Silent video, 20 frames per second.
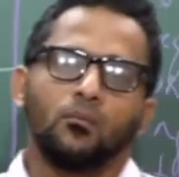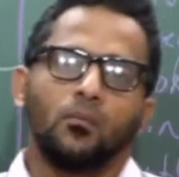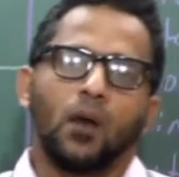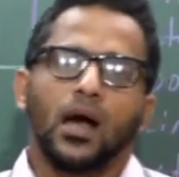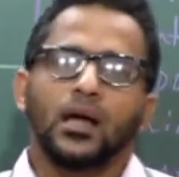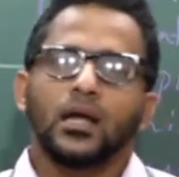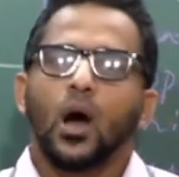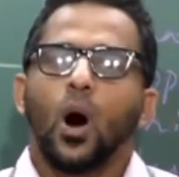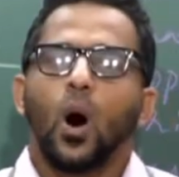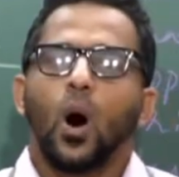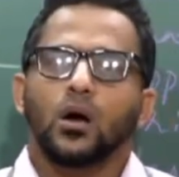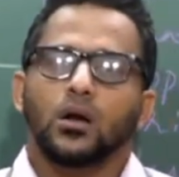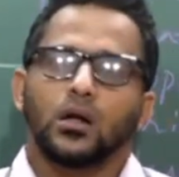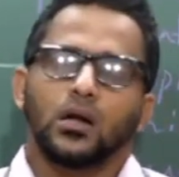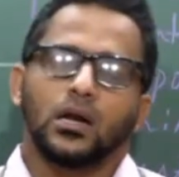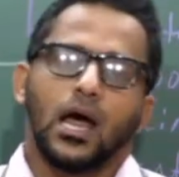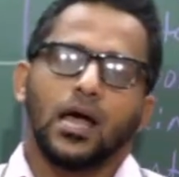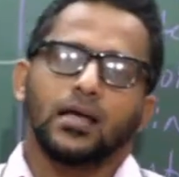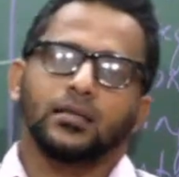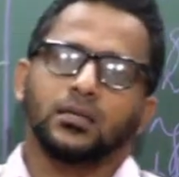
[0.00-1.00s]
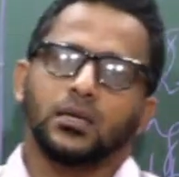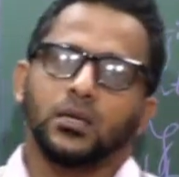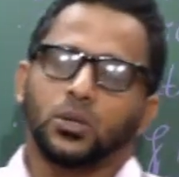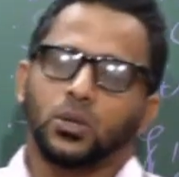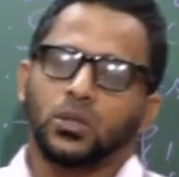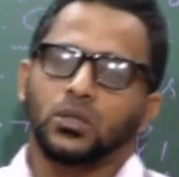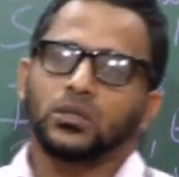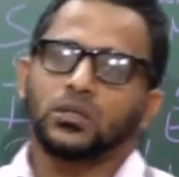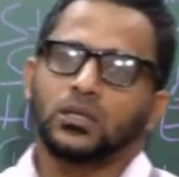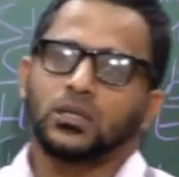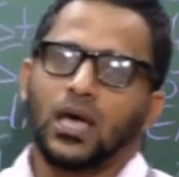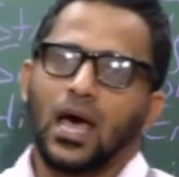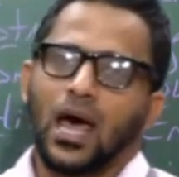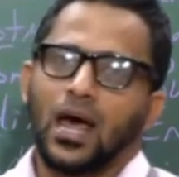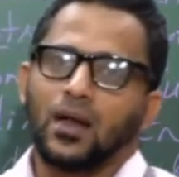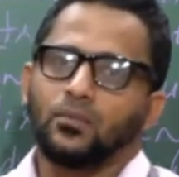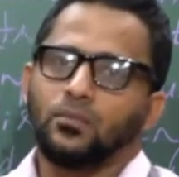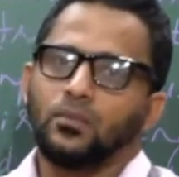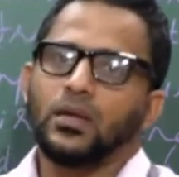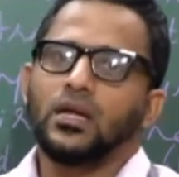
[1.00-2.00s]
my organizations
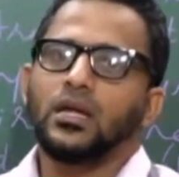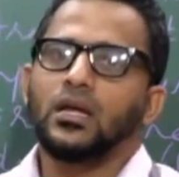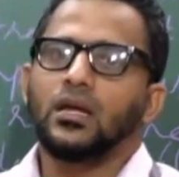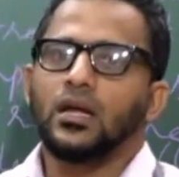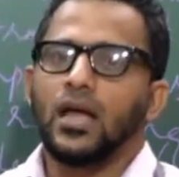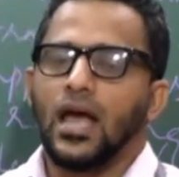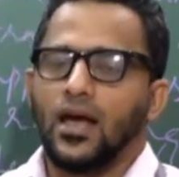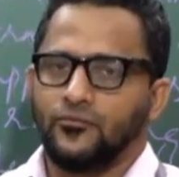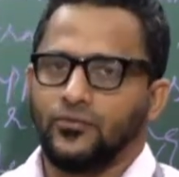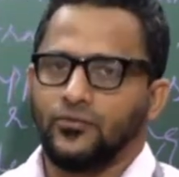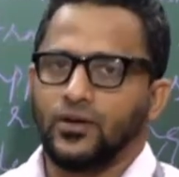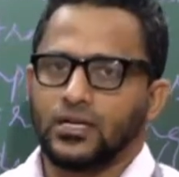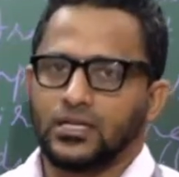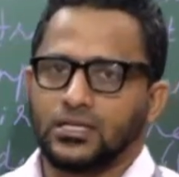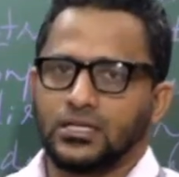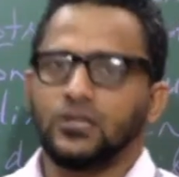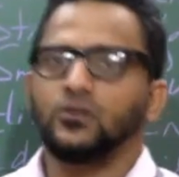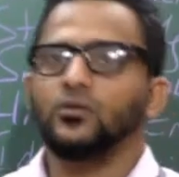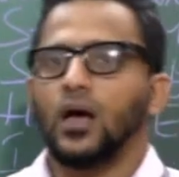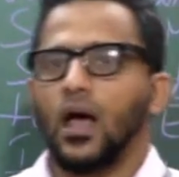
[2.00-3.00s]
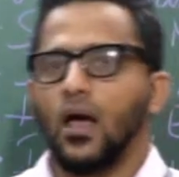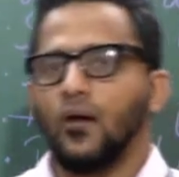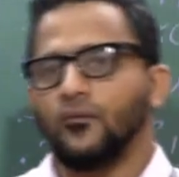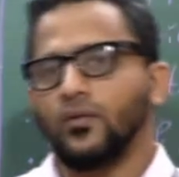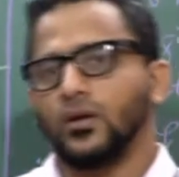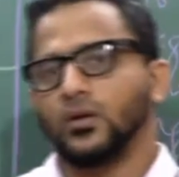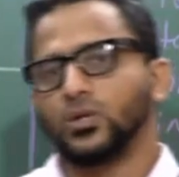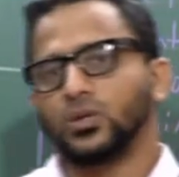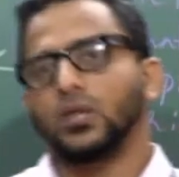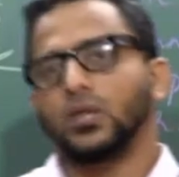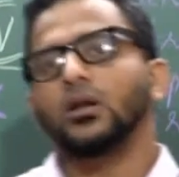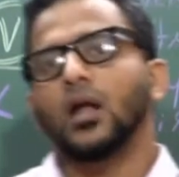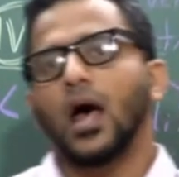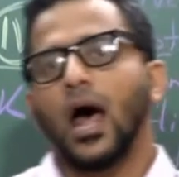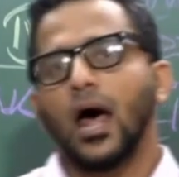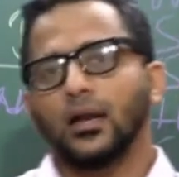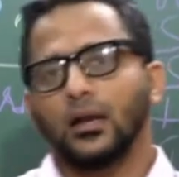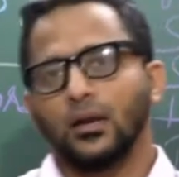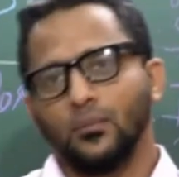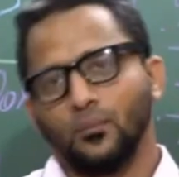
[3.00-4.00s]
can be effective, efficient
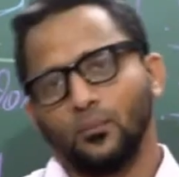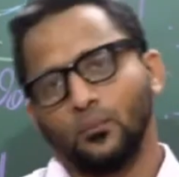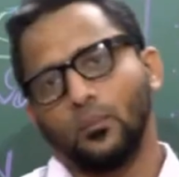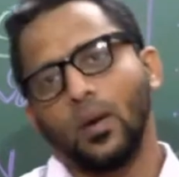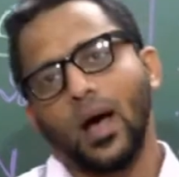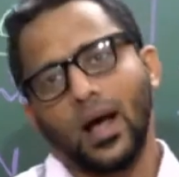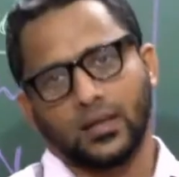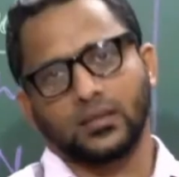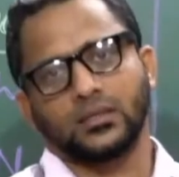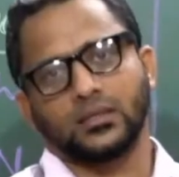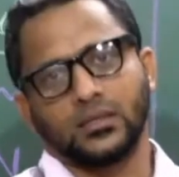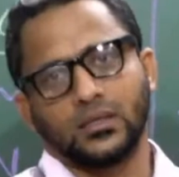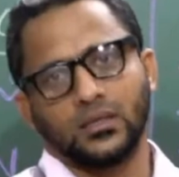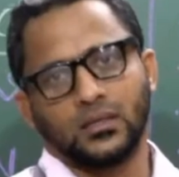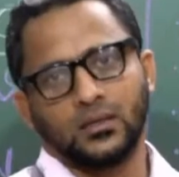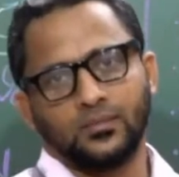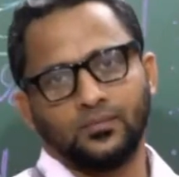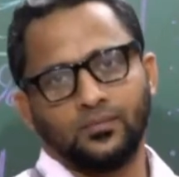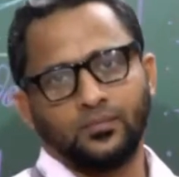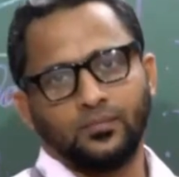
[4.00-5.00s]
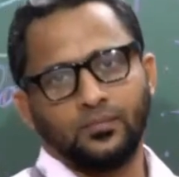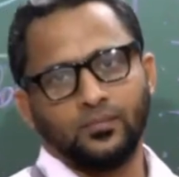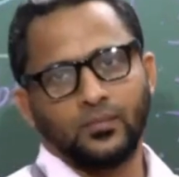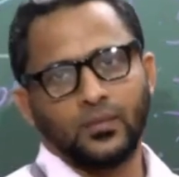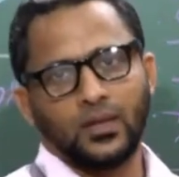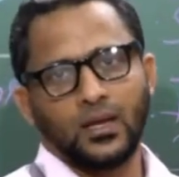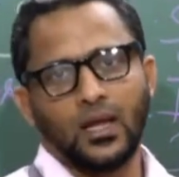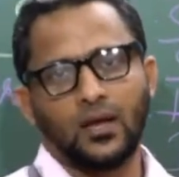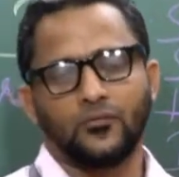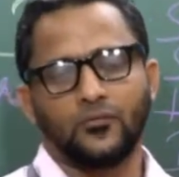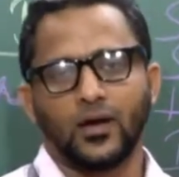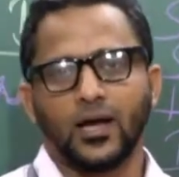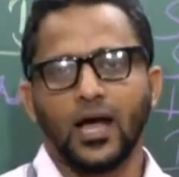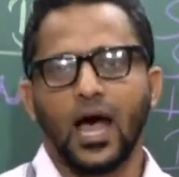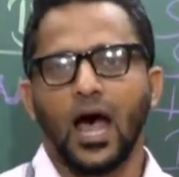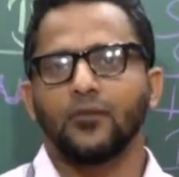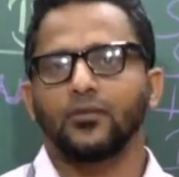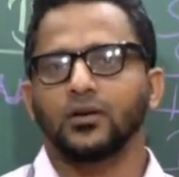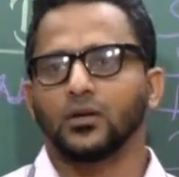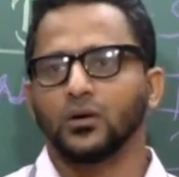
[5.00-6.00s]
and impact if I
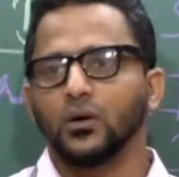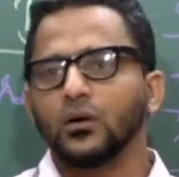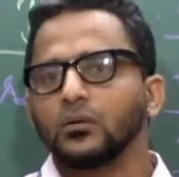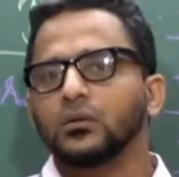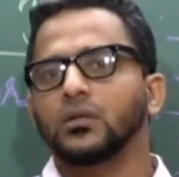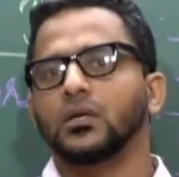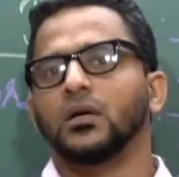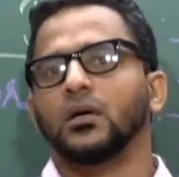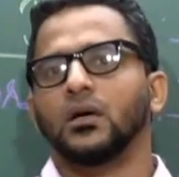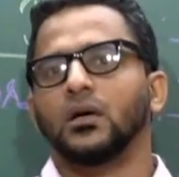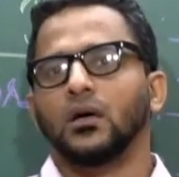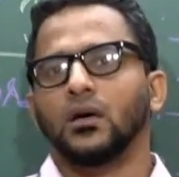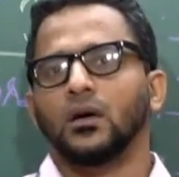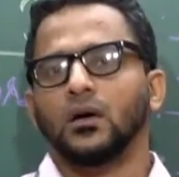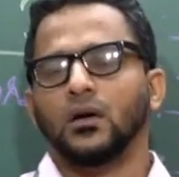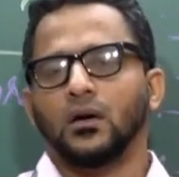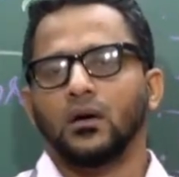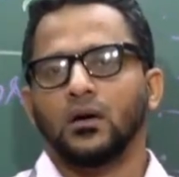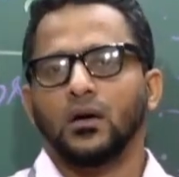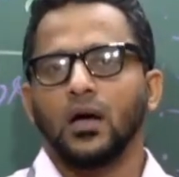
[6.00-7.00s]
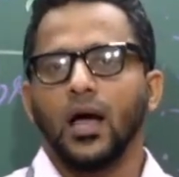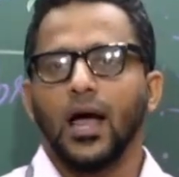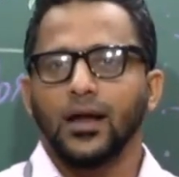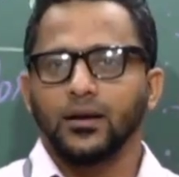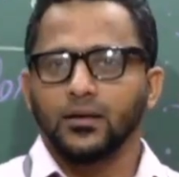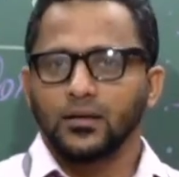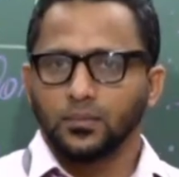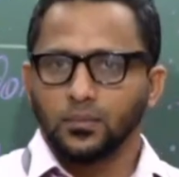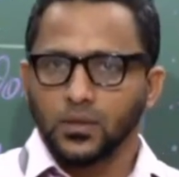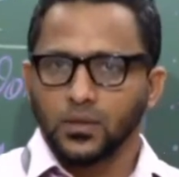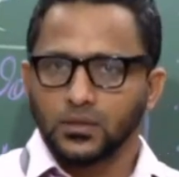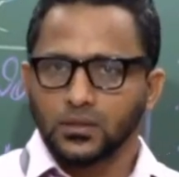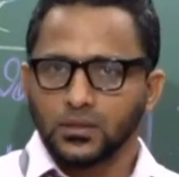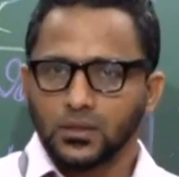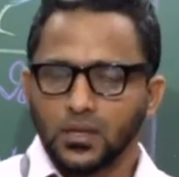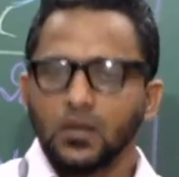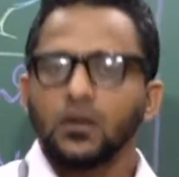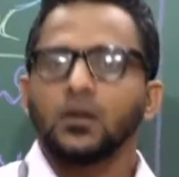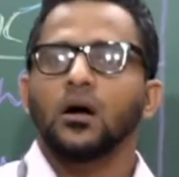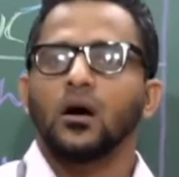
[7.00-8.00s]
have a good
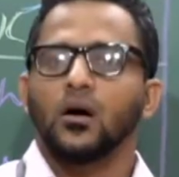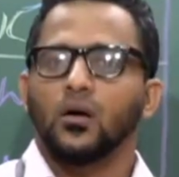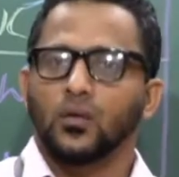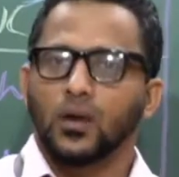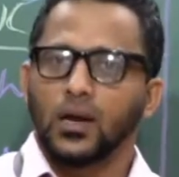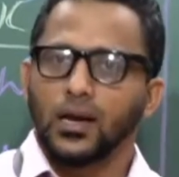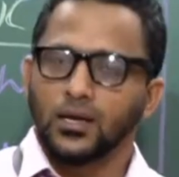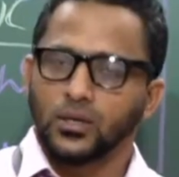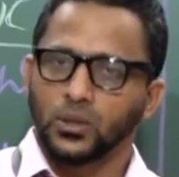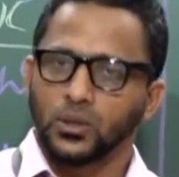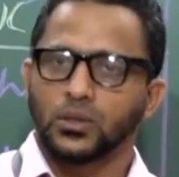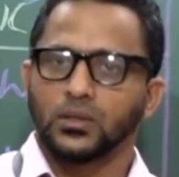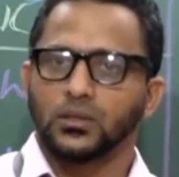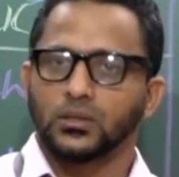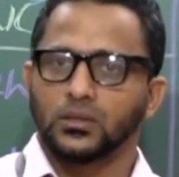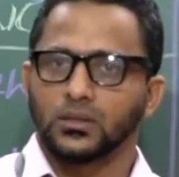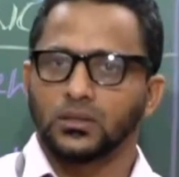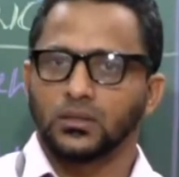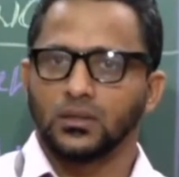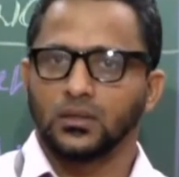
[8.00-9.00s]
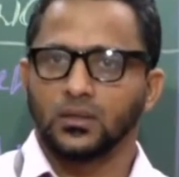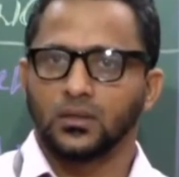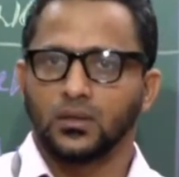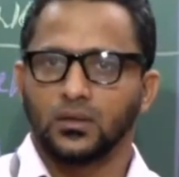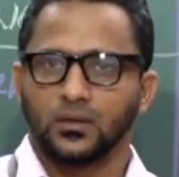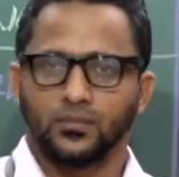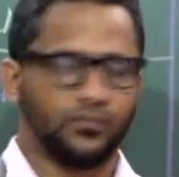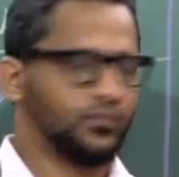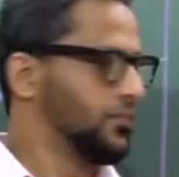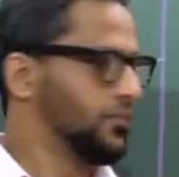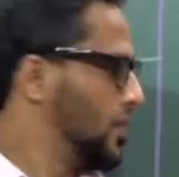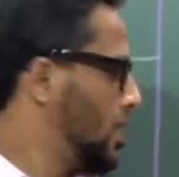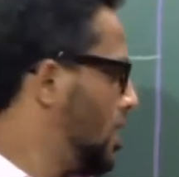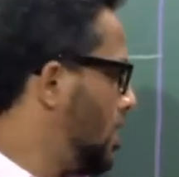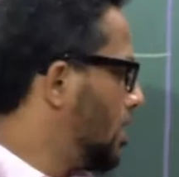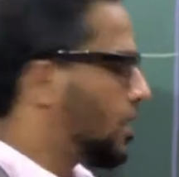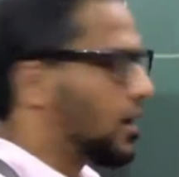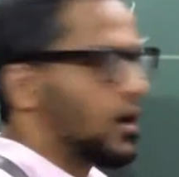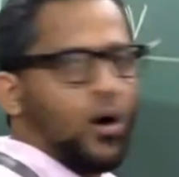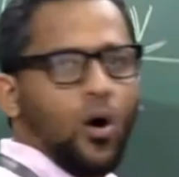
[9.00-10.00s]
interpersonal relations,
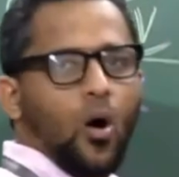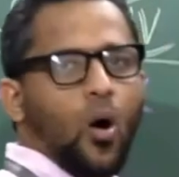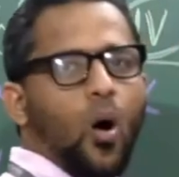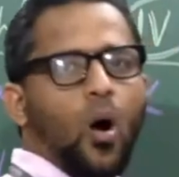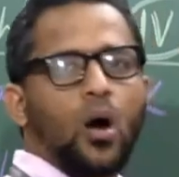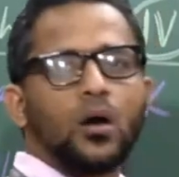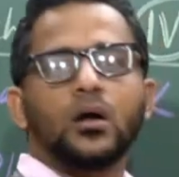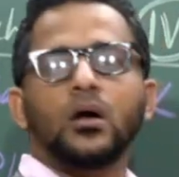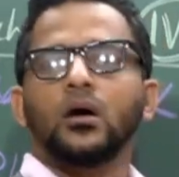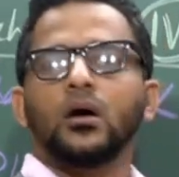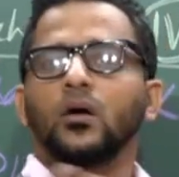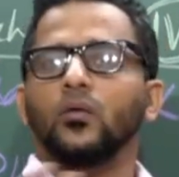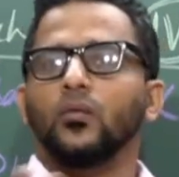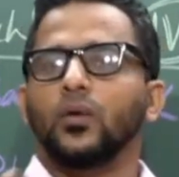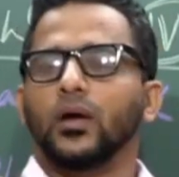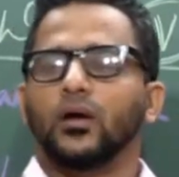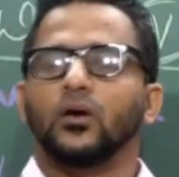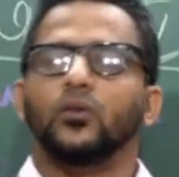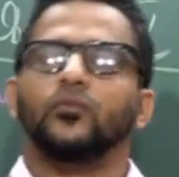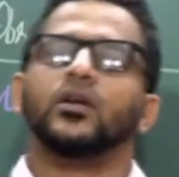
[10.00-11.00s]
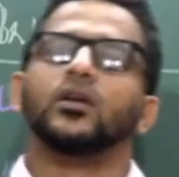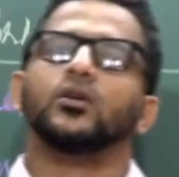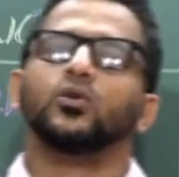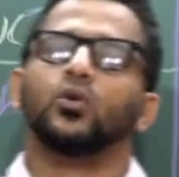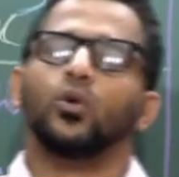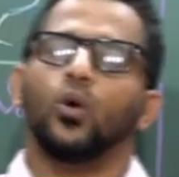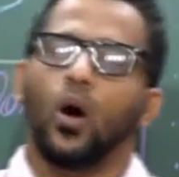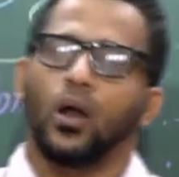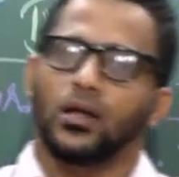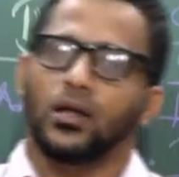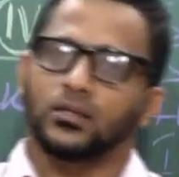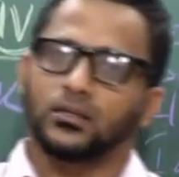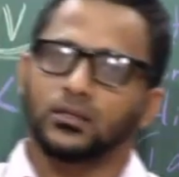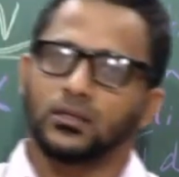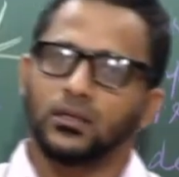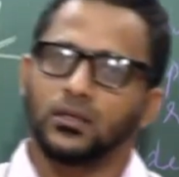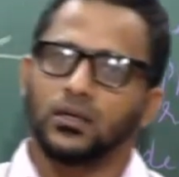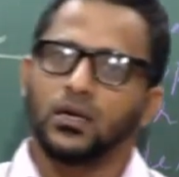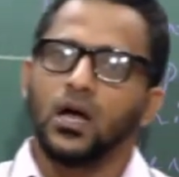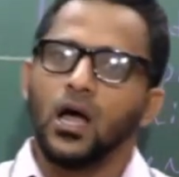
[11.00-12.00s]
or we do call as
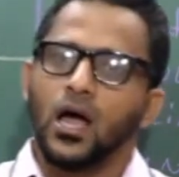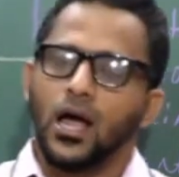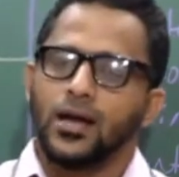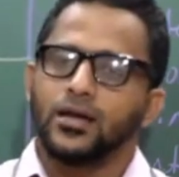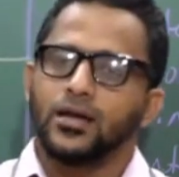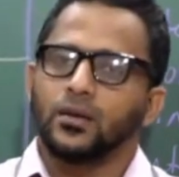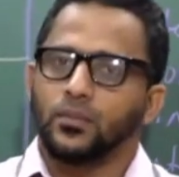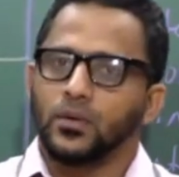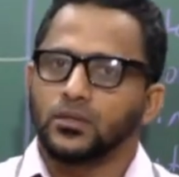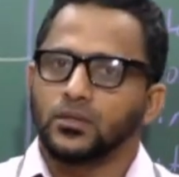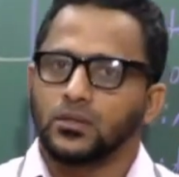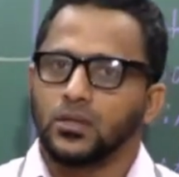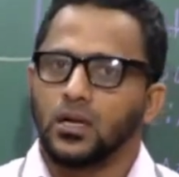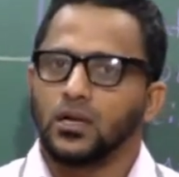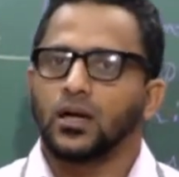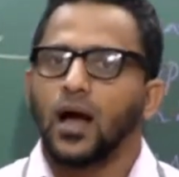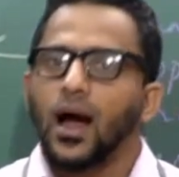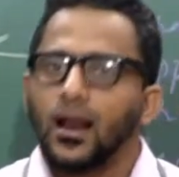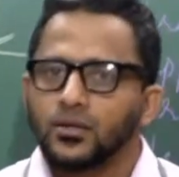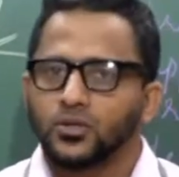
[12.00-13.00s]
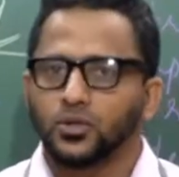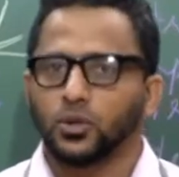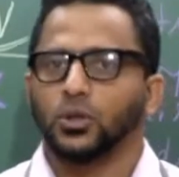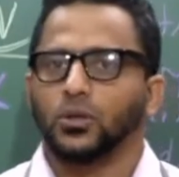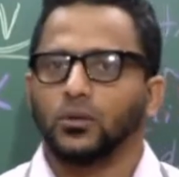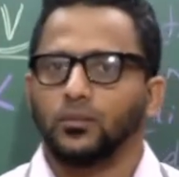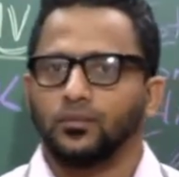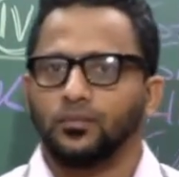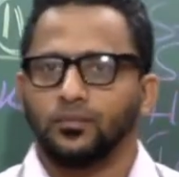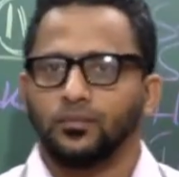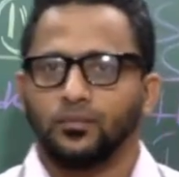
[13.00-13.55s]
a interpersonal culture.